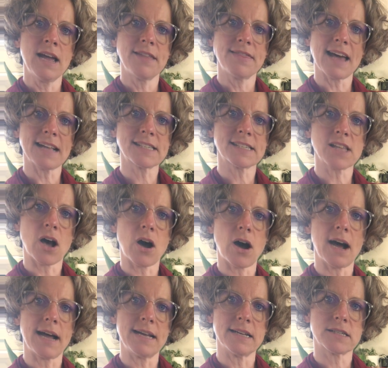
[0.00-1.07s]
that's the
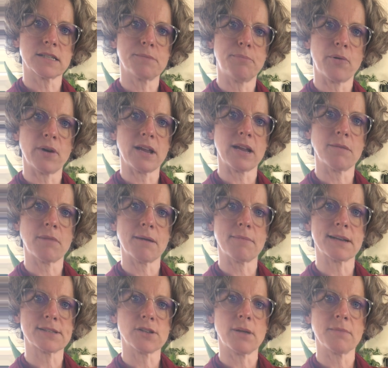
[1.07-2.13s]
highest point in my
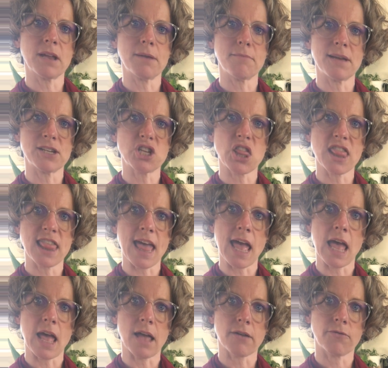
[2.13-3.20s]
muscle, I'm going to measure
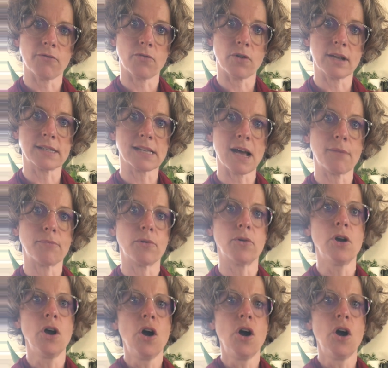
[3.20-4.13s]
there, for example.